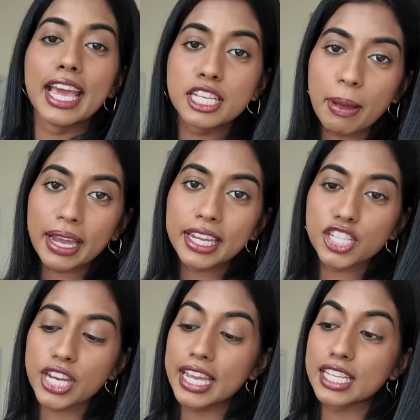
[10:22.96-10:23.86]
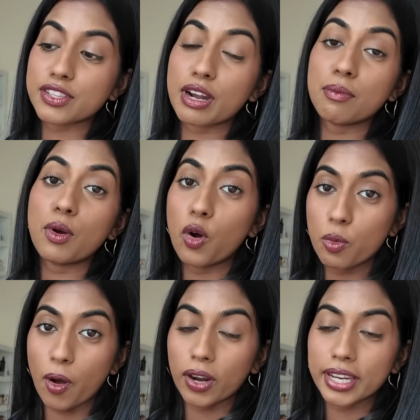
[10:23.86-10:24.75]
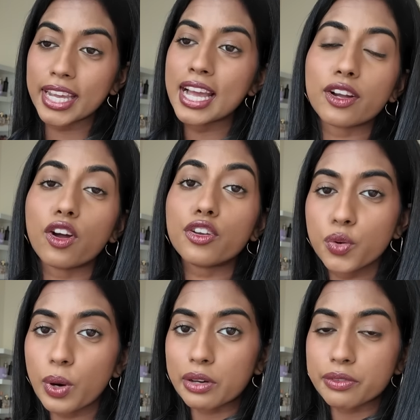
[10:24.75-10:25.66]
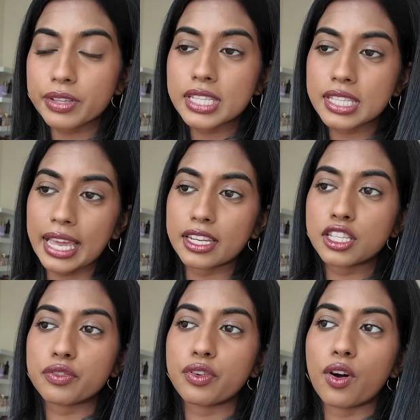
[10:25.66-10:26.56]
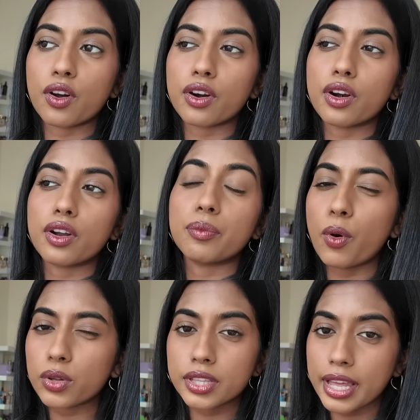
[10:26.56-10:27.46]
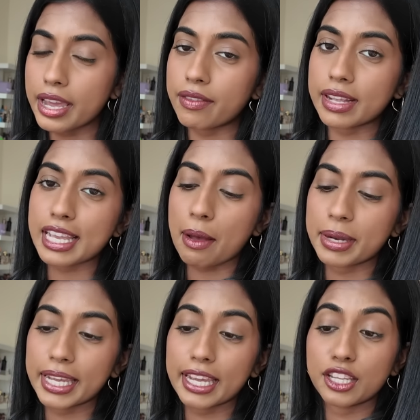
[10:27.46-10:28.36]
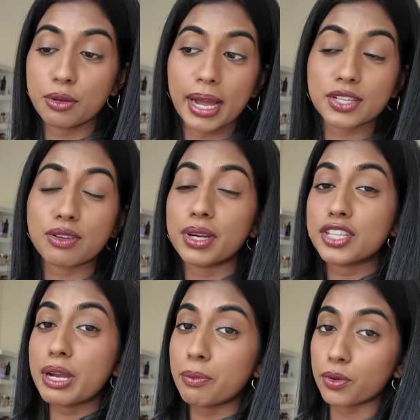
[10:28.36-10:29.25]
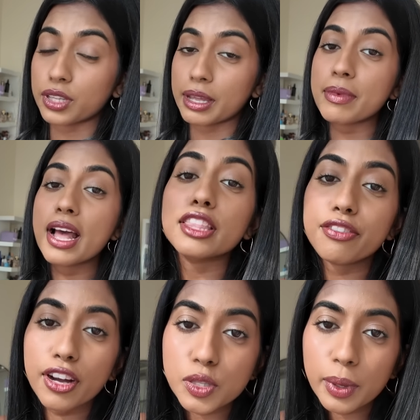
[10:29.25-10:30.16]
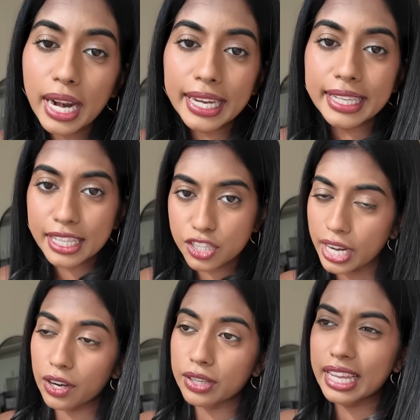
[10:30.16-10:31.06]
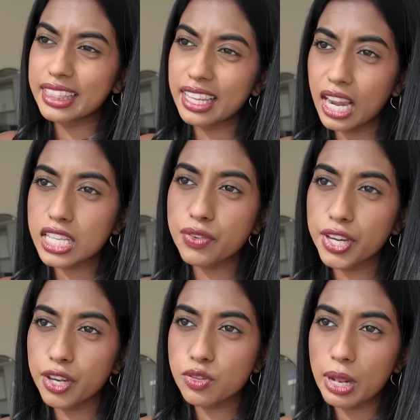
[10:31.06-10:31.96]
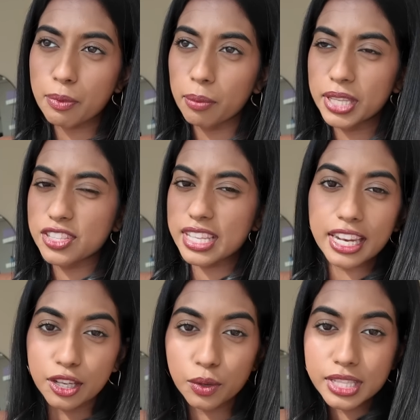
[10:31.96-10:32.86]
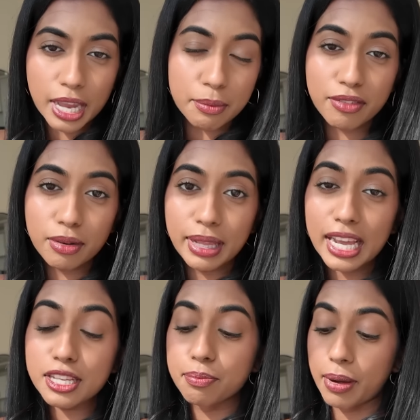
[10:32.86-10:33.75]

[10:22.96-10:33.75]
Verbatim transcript: Next package is from Oh Polly. I got two outfits sent for both their events happening in Dubai, so I'm gonna try both of them. The first one I did try out in the last video, so I'll probably just include a segment from that.